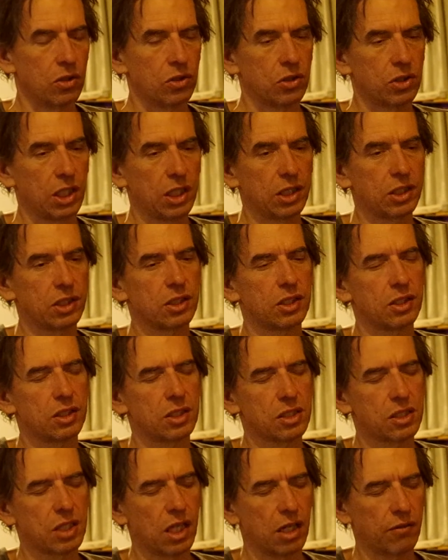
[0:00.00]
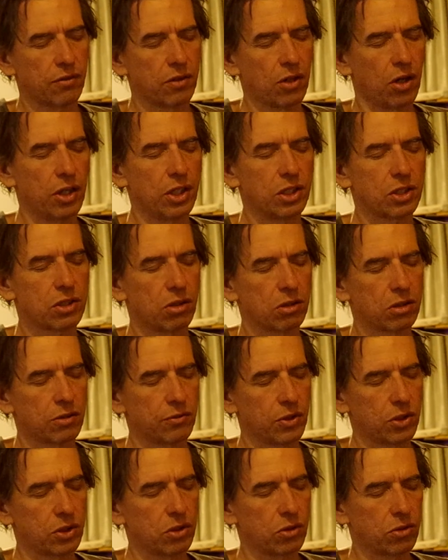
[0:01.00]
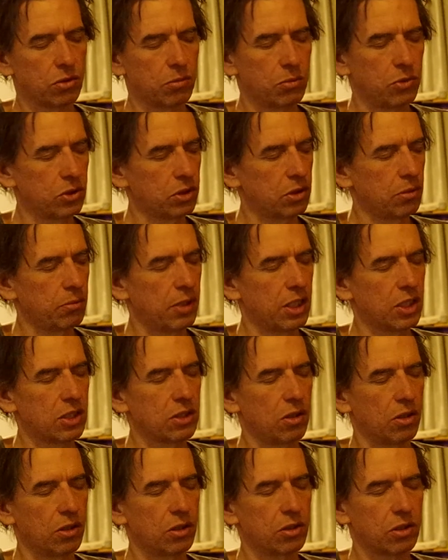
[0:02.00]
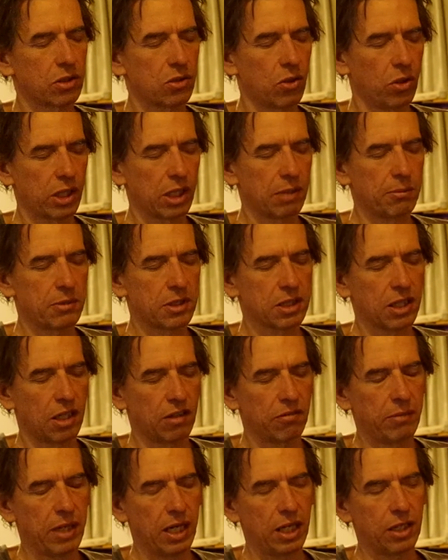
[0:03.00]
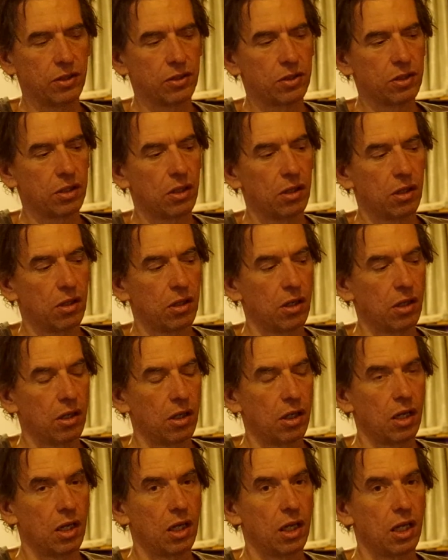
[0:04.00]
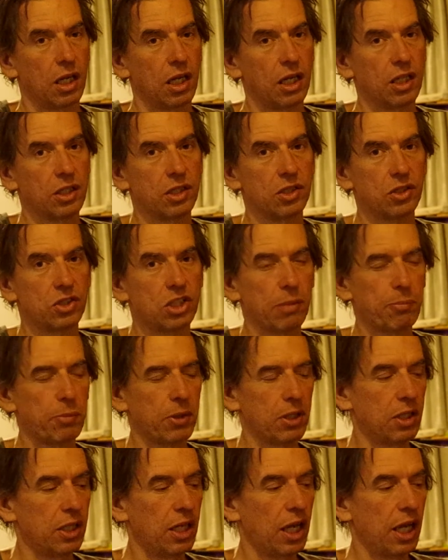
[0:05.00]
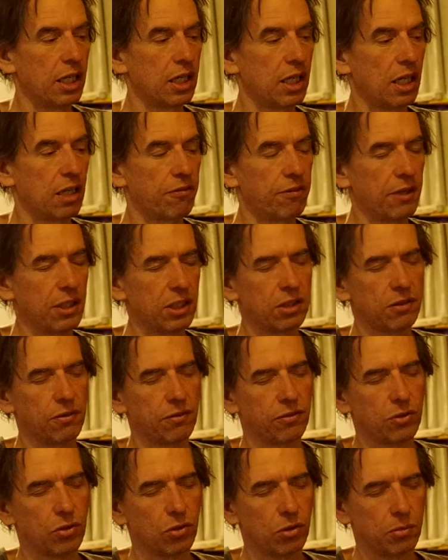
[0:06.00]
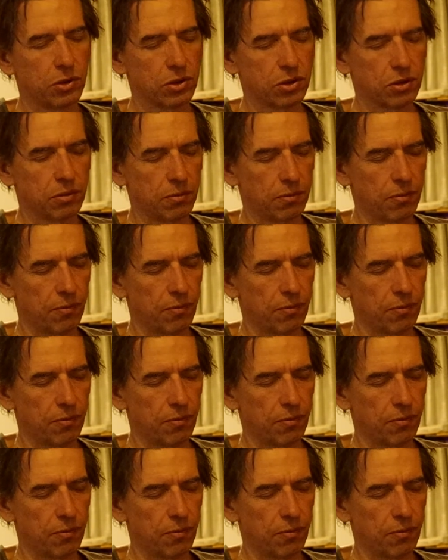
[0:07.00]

Jesus is the Son of God is controversial to a Muslim, but it's not, calling him the Son of Man is insipid and unoffensive to a Muslim.